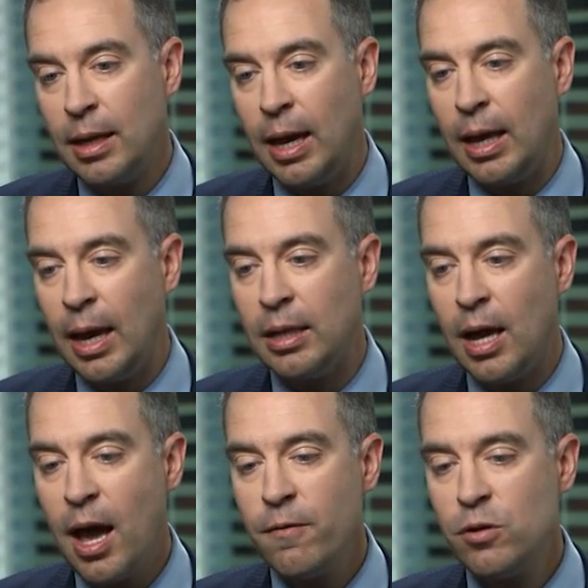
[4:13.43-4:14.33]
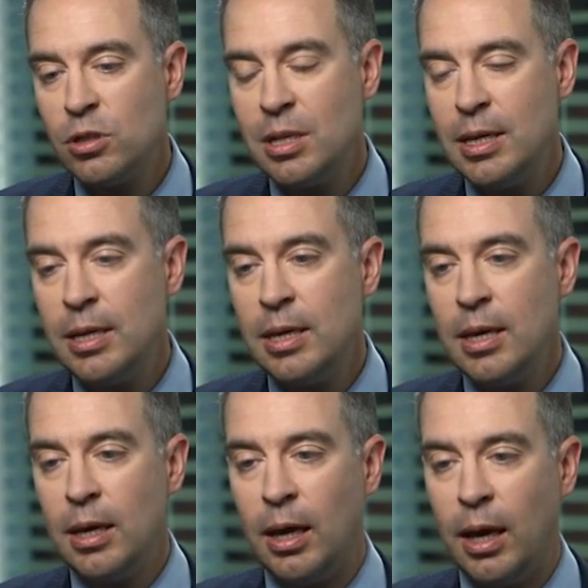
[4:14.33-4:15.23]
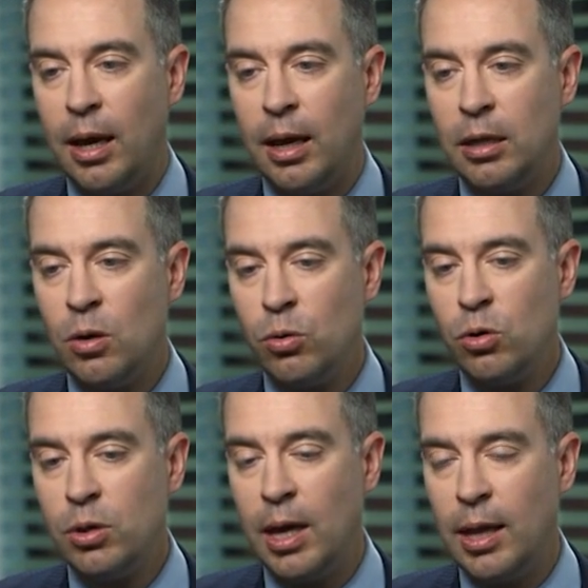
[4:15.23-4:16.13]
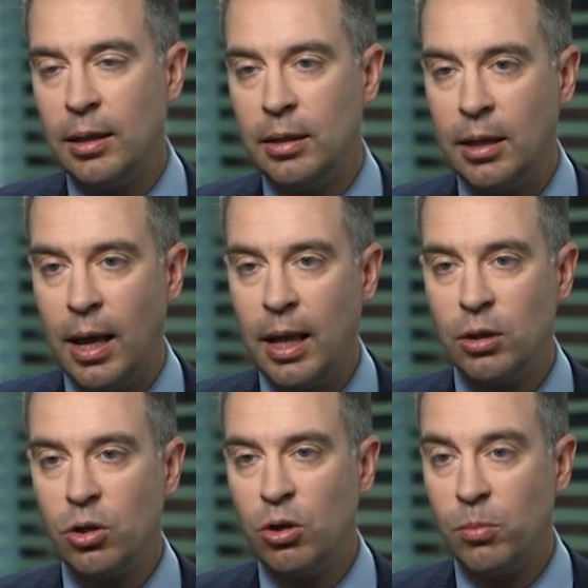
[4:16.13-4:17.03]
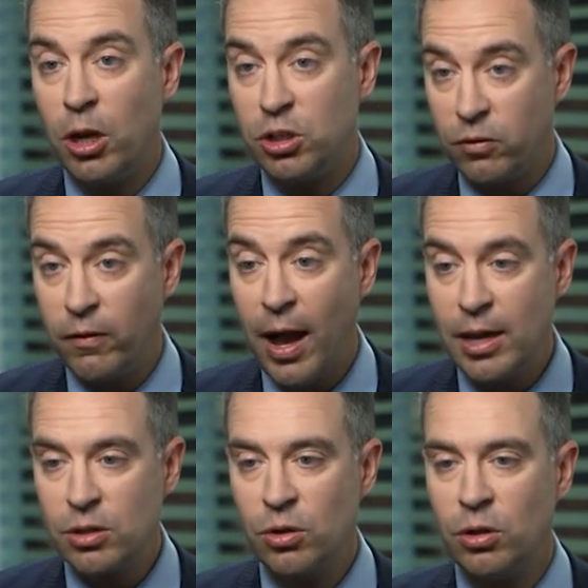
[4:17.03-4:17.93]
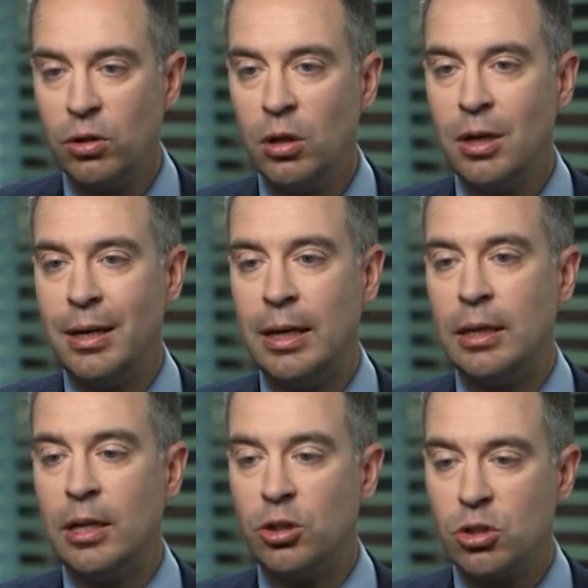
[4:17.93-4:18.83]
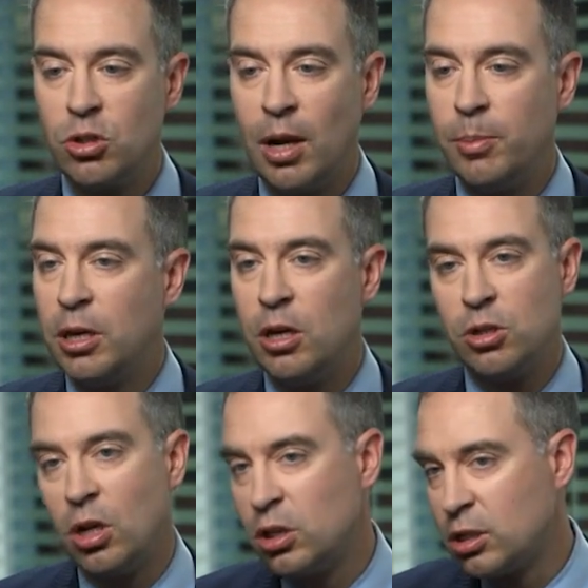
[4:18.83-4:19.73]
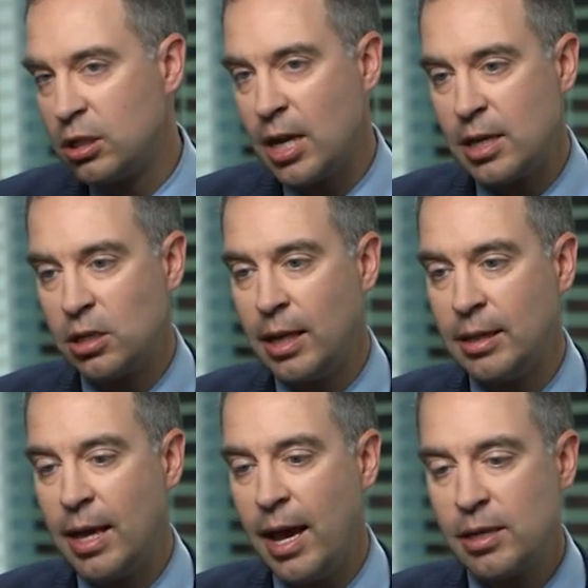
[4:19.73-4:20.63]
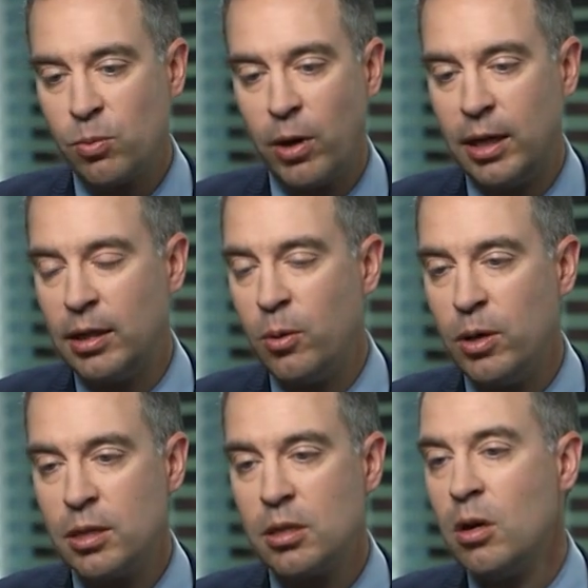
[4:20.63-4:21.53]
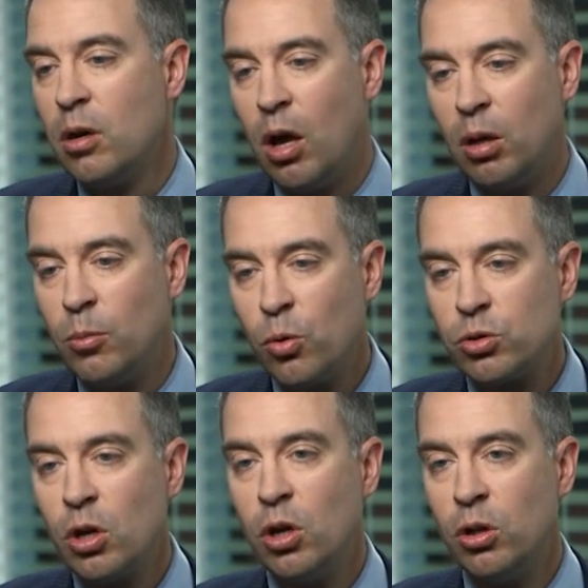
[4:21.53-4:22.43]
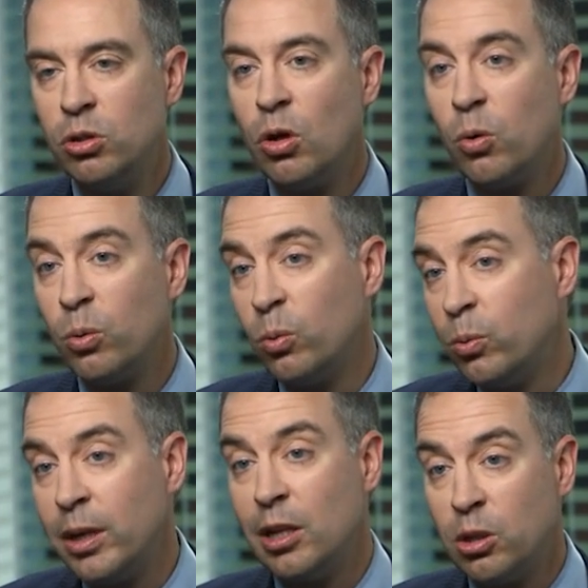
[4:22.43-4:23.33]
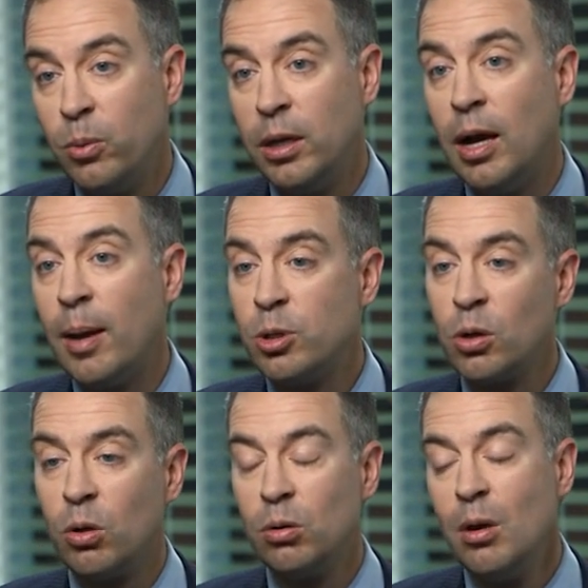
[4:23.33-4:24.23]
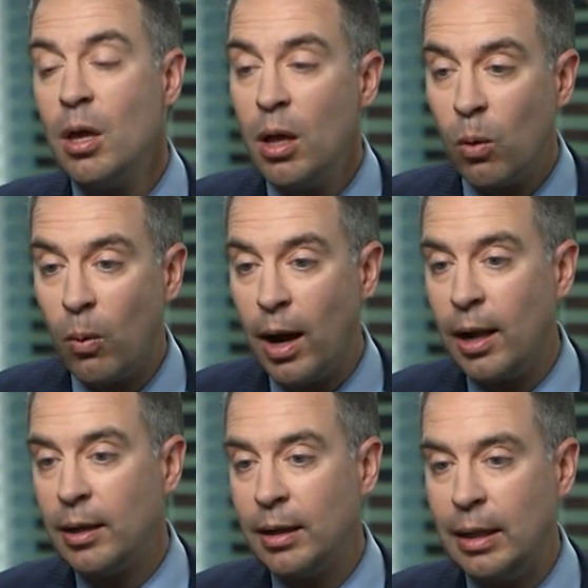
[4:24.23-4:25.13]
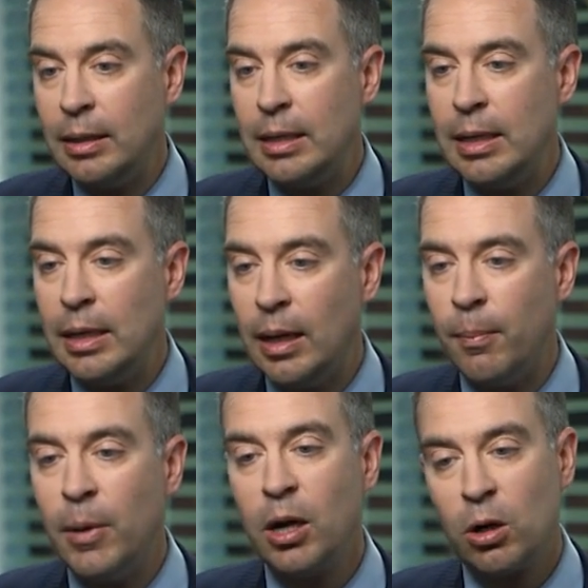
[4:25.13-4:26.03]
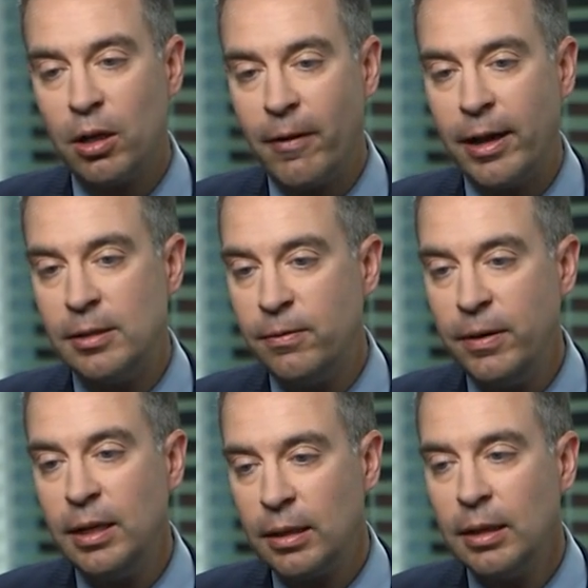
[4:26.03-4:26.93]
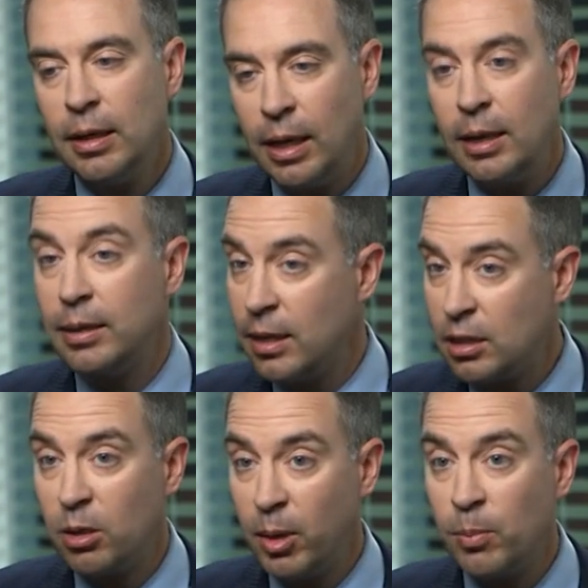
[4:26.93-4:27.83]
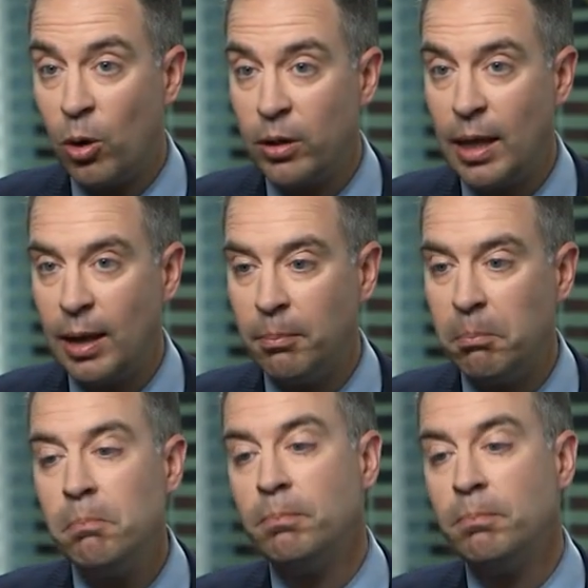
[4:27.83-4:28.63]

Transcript: Mm-hmm. And obviously, you can enter much faster in industrial applications such as oil and gas, where there is almost no regulatory obstacle, while in the medical device field, it takes a little bit more time.